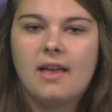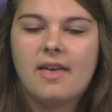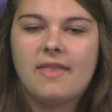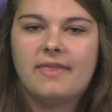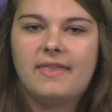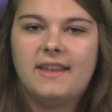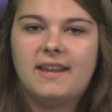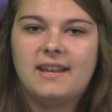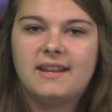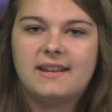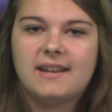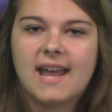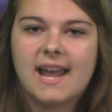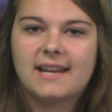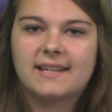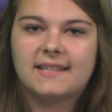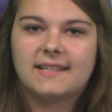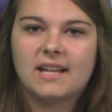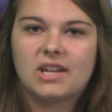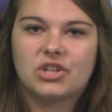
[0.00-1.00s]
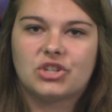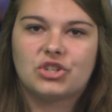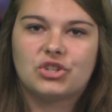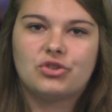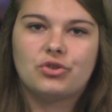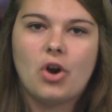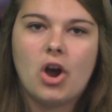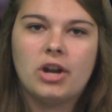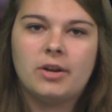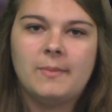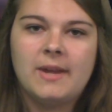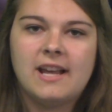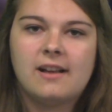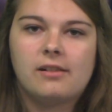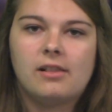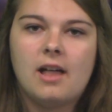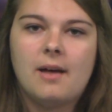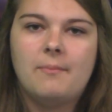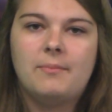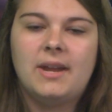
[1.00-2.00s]
The next Astronomy
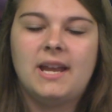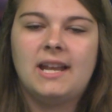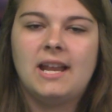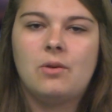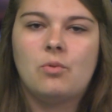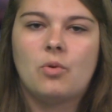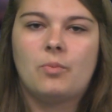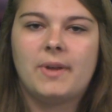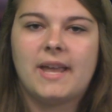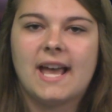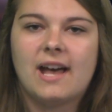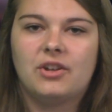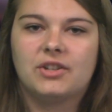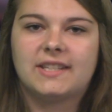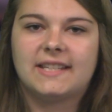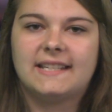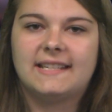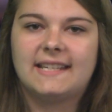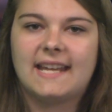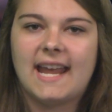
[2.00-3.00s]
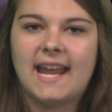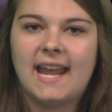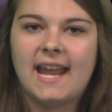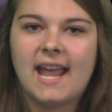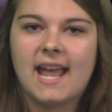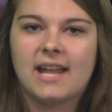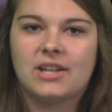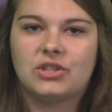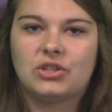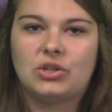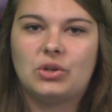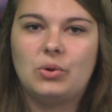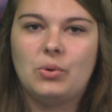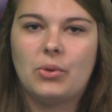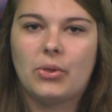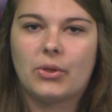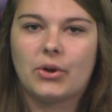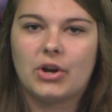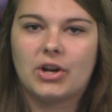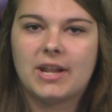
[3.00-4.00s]
Club meeting will be held today at
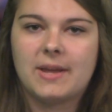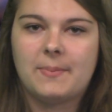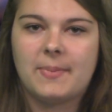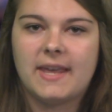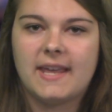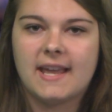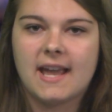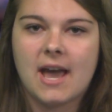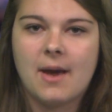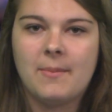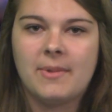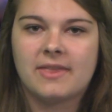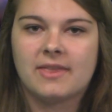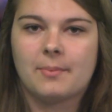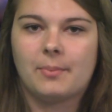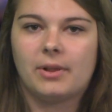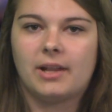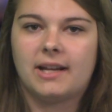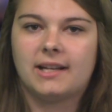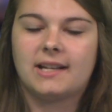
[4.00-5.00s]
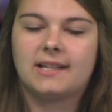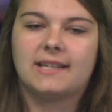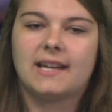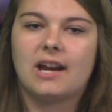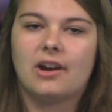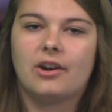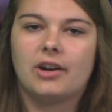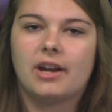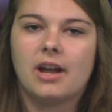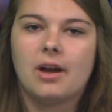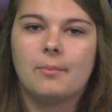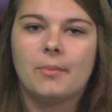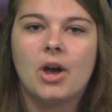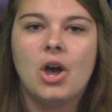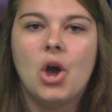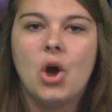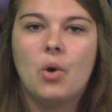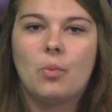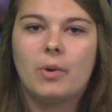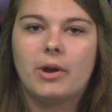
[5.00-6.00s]
2.30 p.m. in the planetarium.
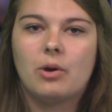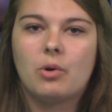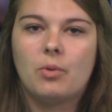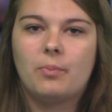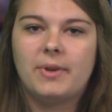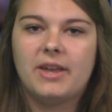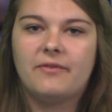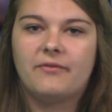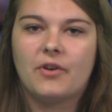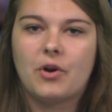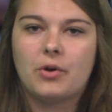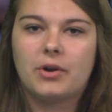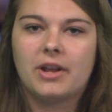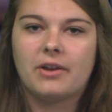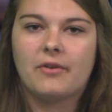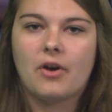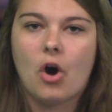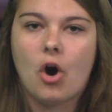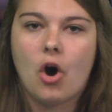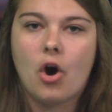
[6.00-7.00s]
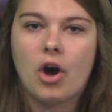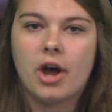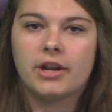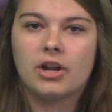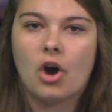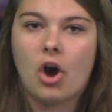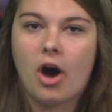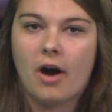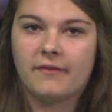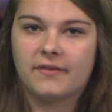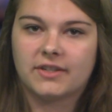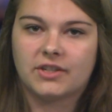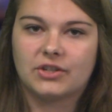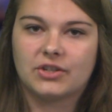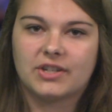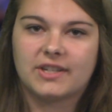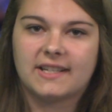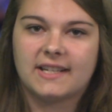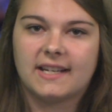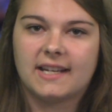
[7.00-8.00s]
We will be voting on
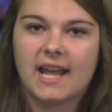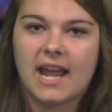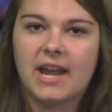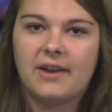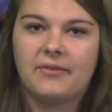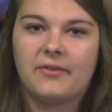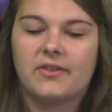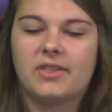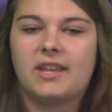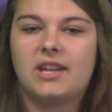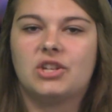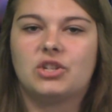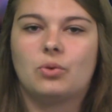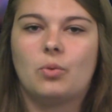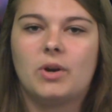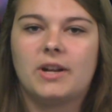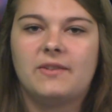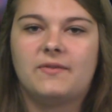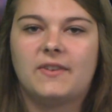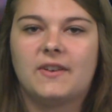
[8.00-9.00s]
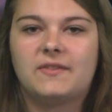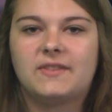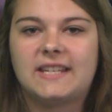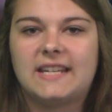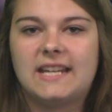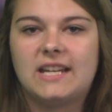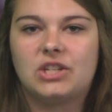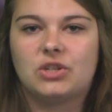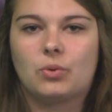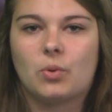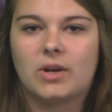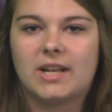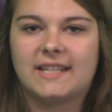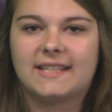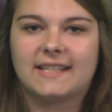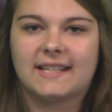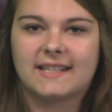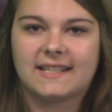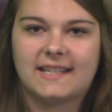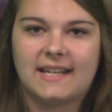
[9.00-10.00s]
officers today for the
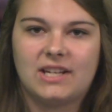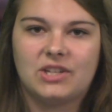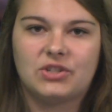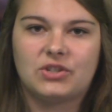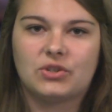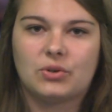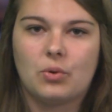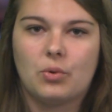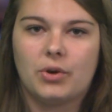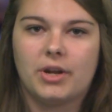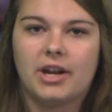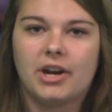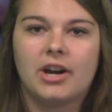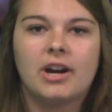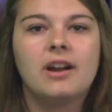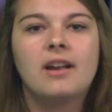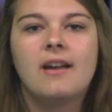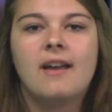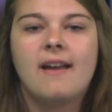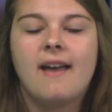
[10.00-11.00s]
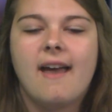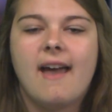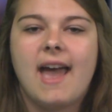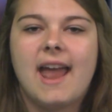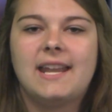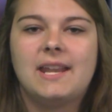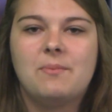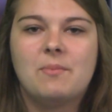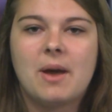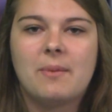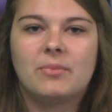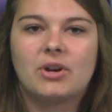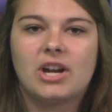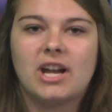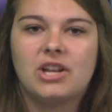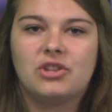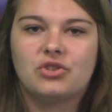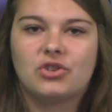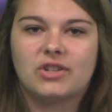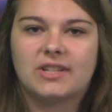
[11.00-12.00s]
2015-2016 school year. Any member
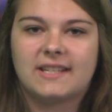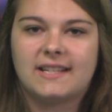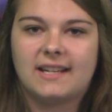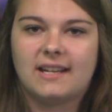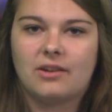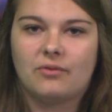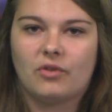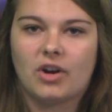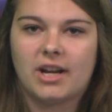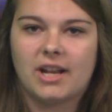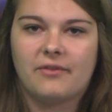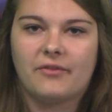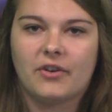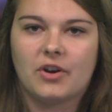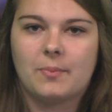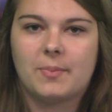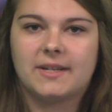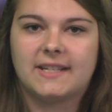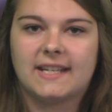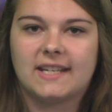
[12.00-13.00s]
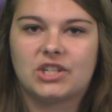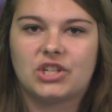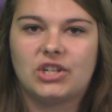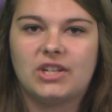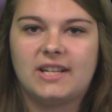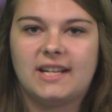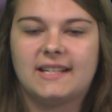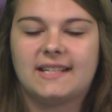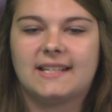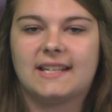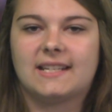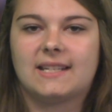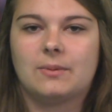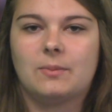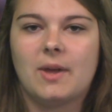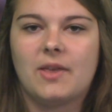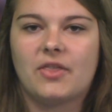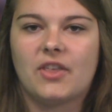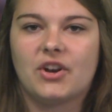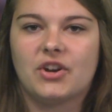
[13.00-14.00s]
interested in running for a position needs to
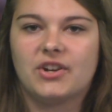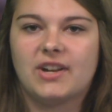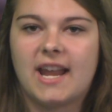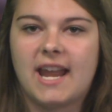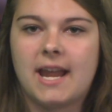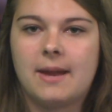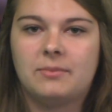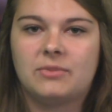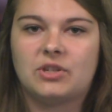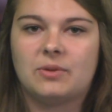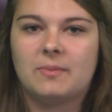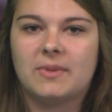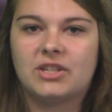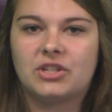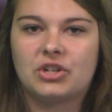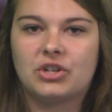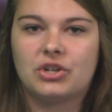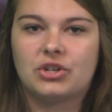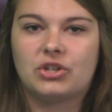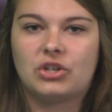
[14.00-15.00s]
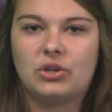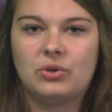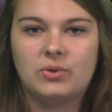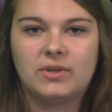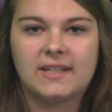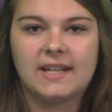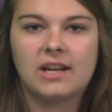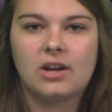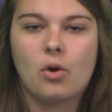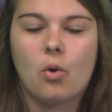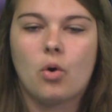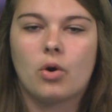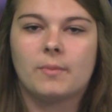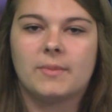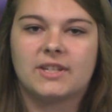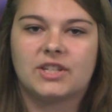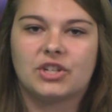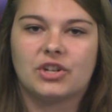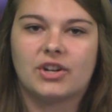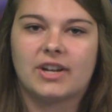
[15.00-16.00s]
submit their name to Mr. Tusick or
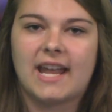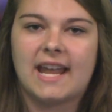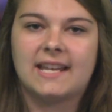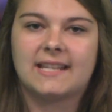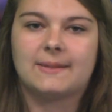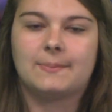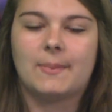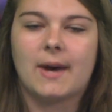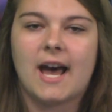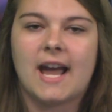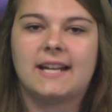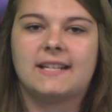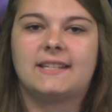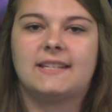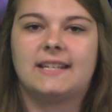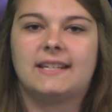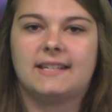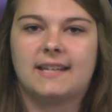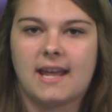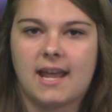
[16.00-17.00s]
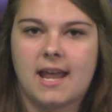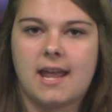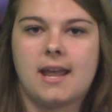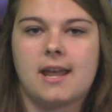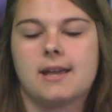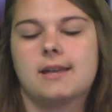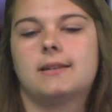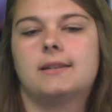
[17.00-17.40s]
Mr. Gates by today.